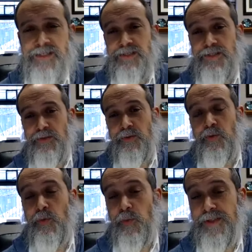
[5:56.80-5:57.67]
so
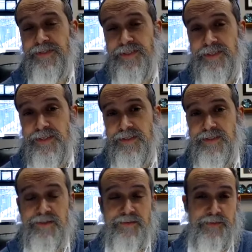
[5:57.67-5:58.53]
one thing
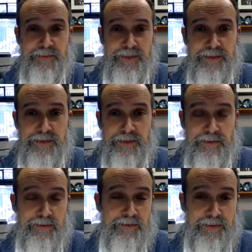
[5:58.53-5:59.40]
is for me
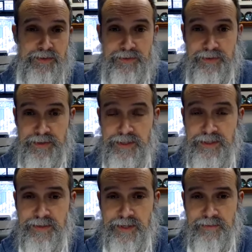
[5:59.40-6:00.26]
to
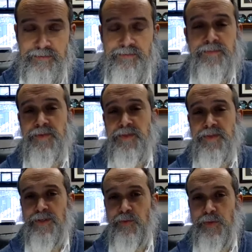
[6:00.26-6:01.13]
eat them
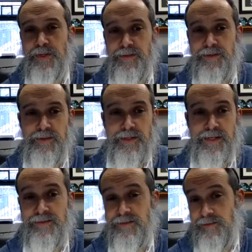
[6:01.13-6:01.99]
with
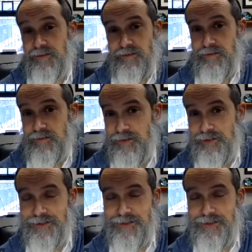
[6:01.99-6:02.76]
not, uh,